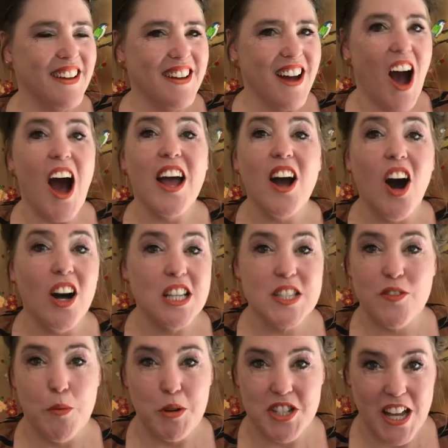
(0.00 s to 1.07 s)
I ask
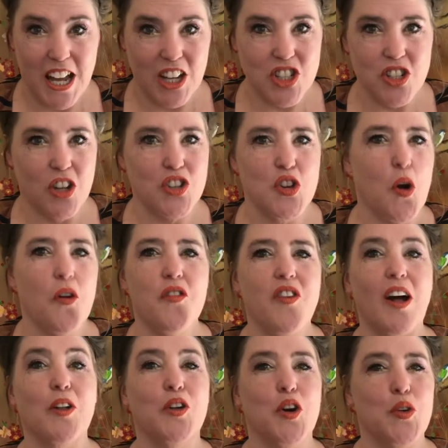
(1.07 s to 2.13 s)
for protection under your
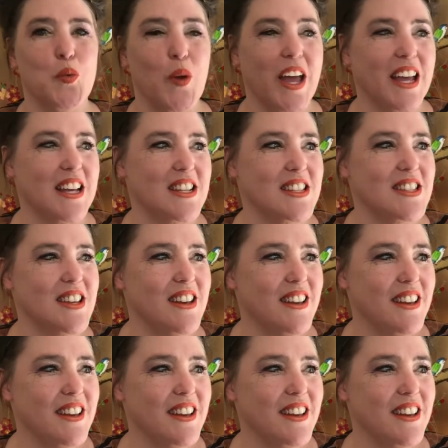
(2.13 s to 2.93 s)
falcon wings.